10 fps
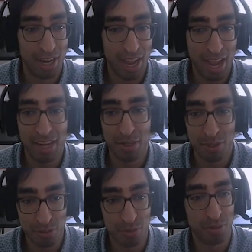How
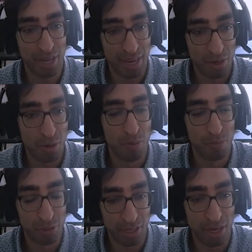did you kind of
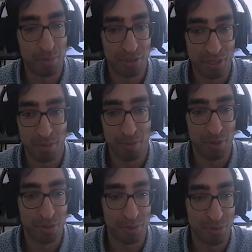overcome some of
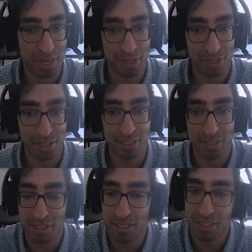those objections?